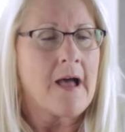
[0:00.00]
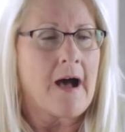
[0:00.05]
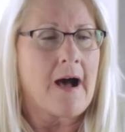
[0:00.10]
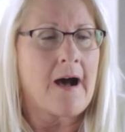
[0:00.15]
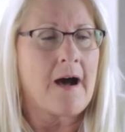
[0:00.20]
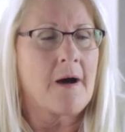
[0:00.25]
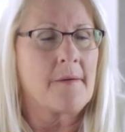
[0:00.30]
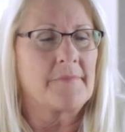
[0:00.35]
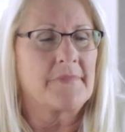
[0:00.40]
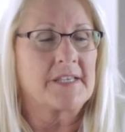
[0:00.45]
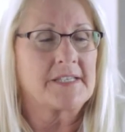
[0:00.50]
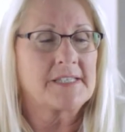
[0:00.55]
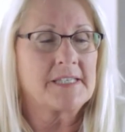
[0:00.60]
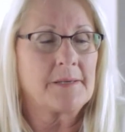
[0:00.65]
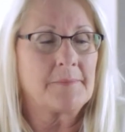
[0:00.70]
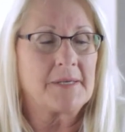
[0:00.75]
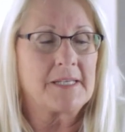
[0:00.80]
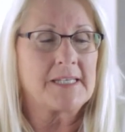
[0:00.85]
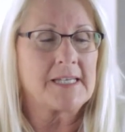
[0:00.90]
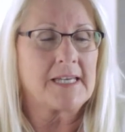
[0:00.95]
The
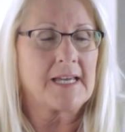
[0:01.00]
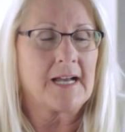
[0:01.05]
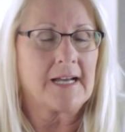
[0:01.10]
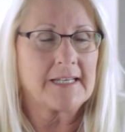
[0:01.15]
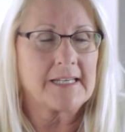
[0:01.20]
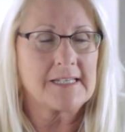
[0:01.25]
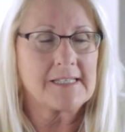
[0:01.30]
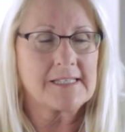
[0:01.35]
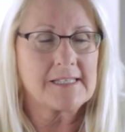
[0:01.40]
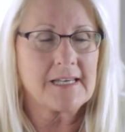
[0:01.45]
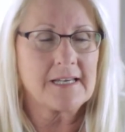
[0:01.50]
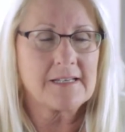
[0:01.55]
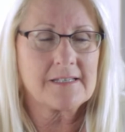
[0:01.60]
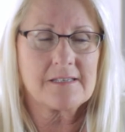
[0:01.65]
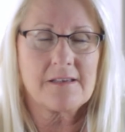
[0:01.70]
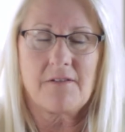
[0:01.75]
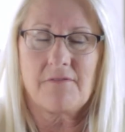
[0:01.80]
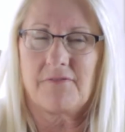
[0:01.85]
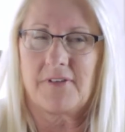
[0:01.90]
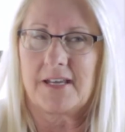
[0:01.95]
CBD honey
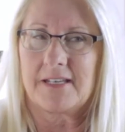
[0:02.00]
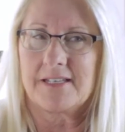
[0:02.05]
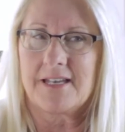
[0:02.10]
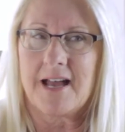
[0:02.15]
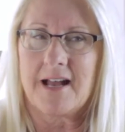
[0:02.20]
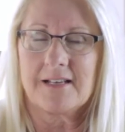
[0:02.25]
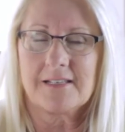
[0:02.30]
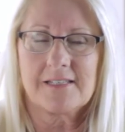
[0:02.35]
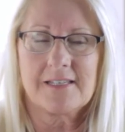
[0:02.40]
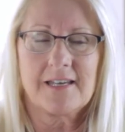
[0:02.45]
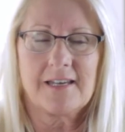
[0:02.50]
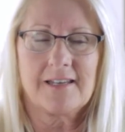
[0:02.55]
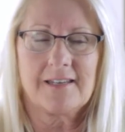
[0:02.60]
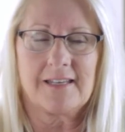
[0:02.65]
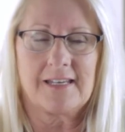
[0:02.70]
sticks, fantastic.